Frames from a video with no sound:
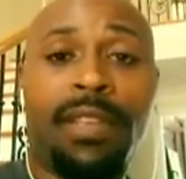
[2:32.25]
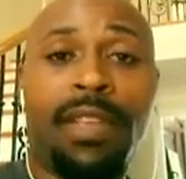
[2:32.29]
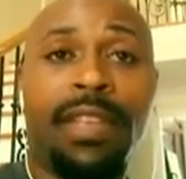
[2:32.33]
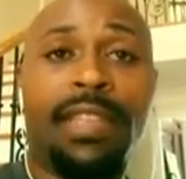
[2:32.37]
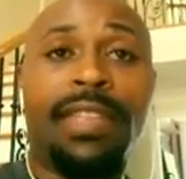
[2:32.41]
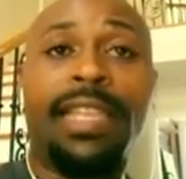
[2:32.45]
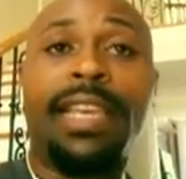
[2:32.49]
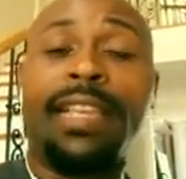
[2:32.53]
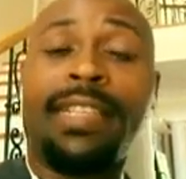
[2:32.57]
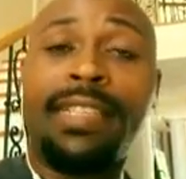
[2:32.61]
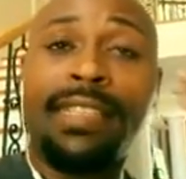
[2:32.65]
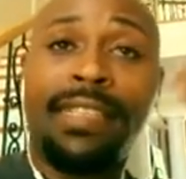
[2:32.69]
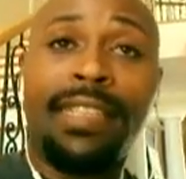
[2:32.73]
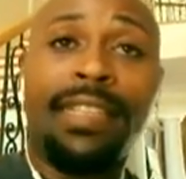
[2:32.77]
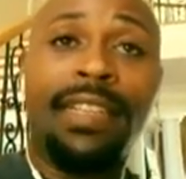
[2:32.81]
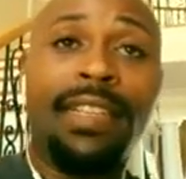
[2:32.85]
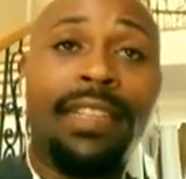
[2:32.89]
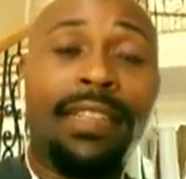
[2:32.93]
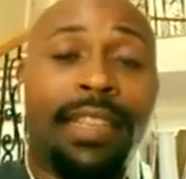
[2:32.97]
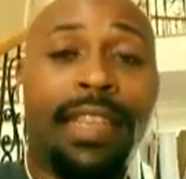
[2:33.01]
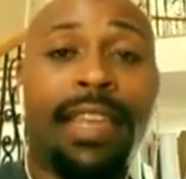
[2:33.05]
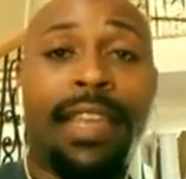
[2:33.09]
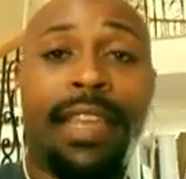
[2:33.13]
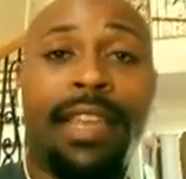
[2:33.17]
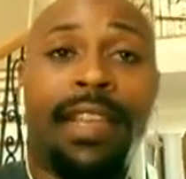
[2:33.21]
They can see the
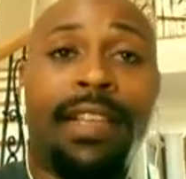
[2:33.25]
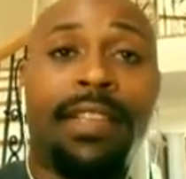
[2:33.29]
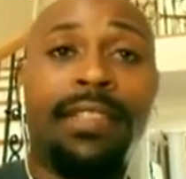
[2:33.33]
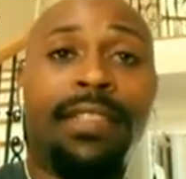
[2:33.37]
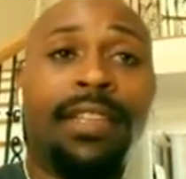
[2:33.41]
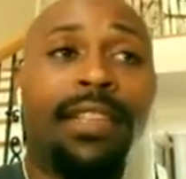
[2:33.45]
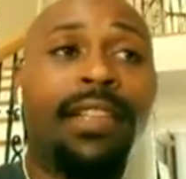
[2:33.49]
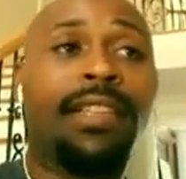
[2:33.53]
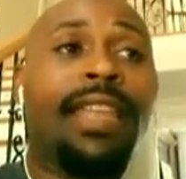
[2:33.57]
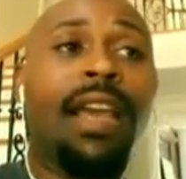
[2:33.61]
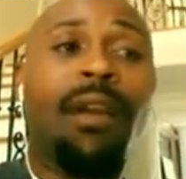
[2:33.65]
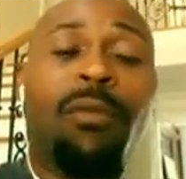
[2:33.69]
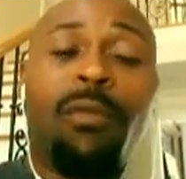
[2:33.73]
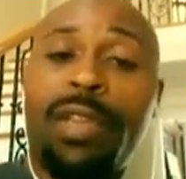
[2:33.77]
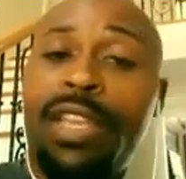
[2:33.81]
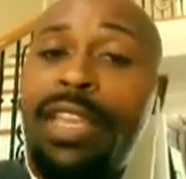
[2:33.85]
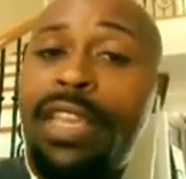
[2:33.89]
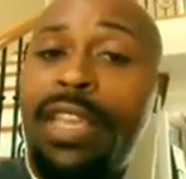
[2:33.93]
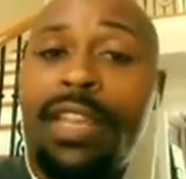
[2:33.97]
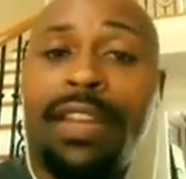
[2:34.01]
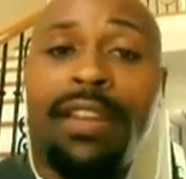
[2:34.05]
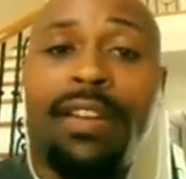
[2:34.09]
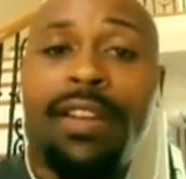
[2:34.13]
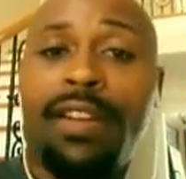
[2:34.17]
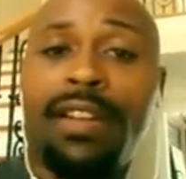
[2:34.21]
things that we
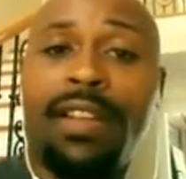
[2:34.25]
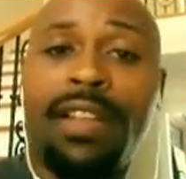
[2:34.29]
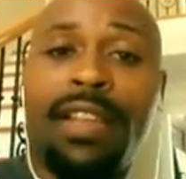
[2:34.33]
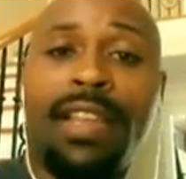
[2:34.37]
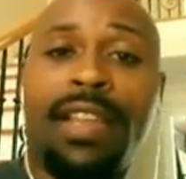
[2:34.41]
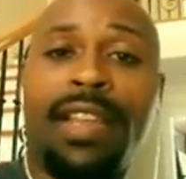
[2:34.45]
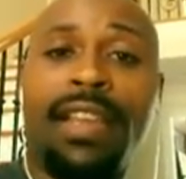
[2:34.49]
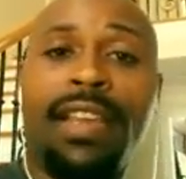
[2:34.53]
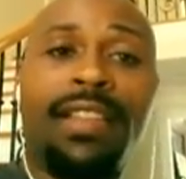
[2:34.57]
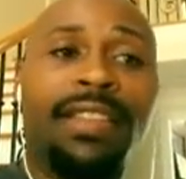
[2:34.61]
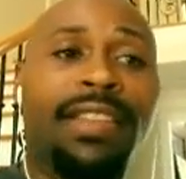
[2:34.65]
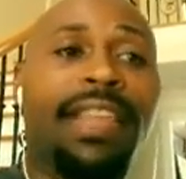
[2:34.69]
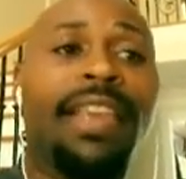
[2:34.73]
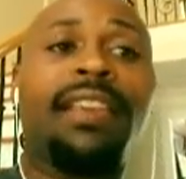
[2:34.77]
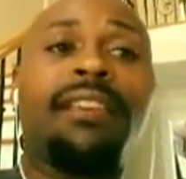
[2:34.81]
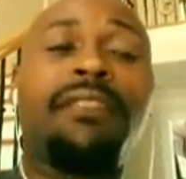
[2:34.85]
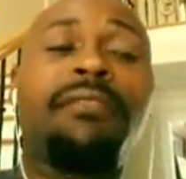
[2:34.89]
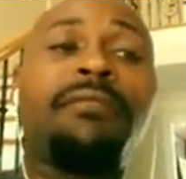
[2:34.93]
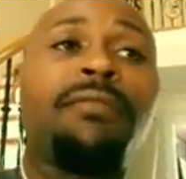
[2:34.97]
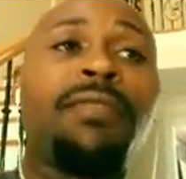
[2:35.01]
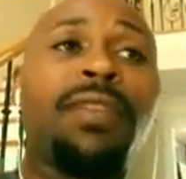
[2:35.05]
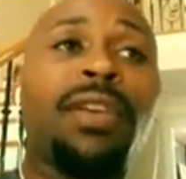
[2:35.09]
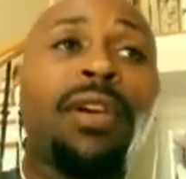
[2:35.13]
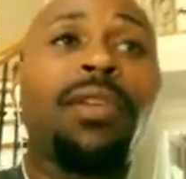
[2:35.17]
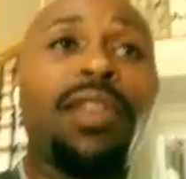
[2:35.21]
hear. They can
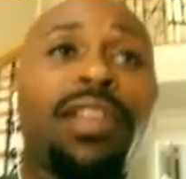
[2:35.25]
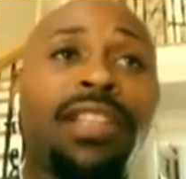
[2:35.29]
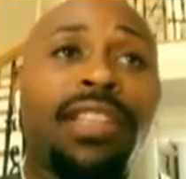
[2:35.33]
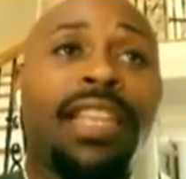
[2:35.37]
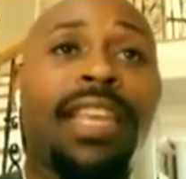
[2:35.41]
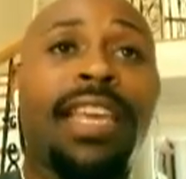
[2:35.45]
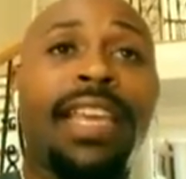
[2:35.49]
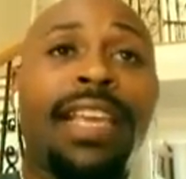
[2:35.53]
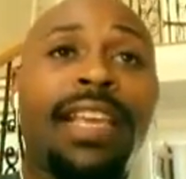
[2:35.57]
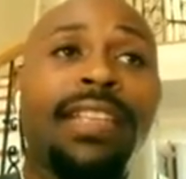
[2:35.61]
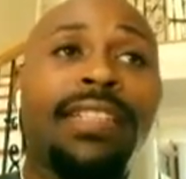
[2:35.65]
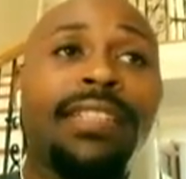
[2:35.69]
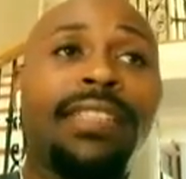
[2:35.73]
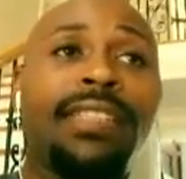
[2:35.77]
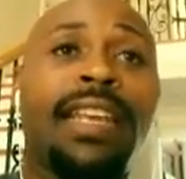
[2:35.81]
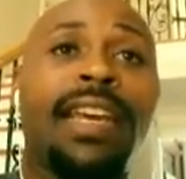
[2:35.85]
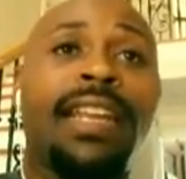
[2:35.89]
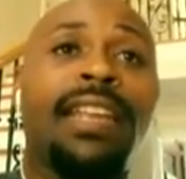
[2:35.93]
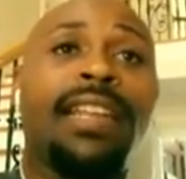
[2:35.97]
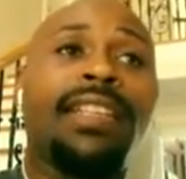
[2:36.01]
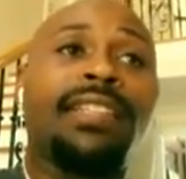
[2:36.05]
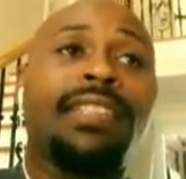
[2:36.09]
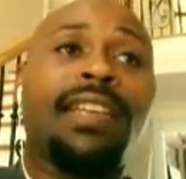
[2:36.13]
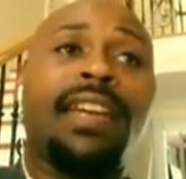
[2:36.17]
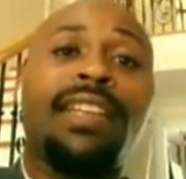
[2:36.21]
feel the things
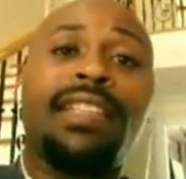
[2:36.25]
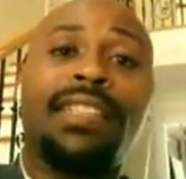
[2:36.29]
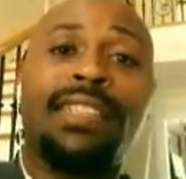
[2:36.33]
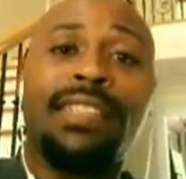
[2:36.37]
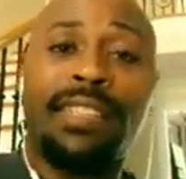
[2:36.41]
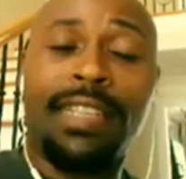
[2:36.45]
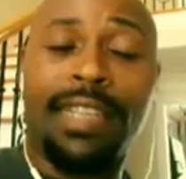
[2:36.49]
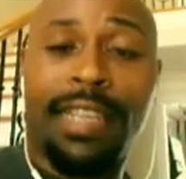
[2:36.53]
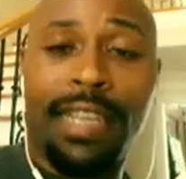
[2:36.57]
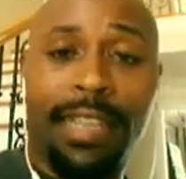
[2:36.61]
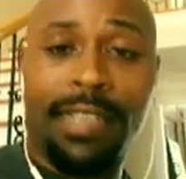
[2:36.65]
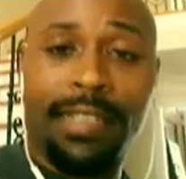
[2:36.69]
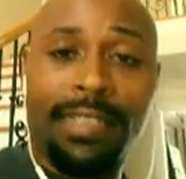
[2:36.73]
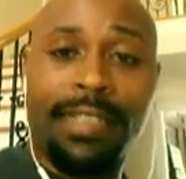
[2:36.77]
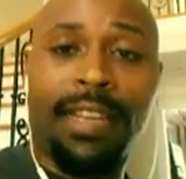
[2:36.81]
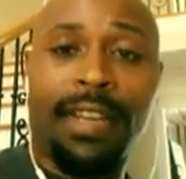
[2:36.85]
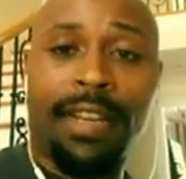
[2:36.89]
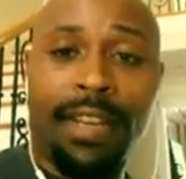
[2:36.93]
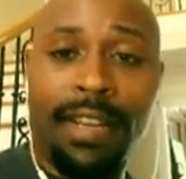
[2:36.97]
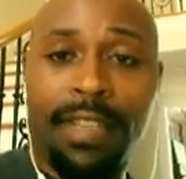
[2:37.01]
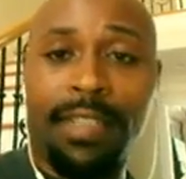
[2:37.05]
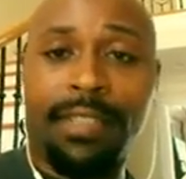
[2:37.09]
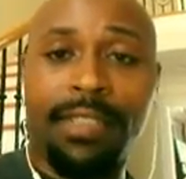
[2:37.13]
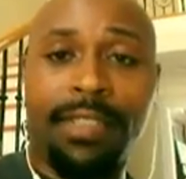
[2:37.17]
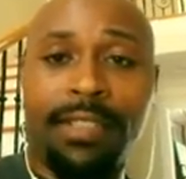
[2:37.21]
that is unseen to
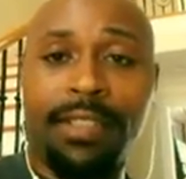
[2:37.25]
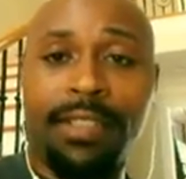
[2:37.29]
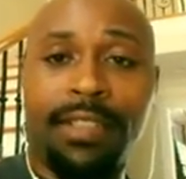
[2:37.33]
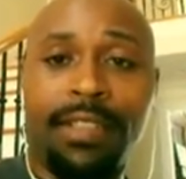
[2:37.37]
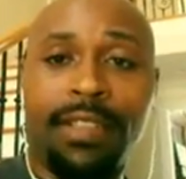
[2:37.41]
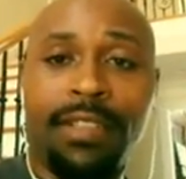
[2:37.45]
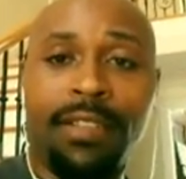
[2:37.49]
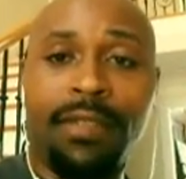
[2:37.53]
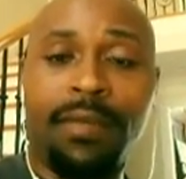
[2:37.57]
us.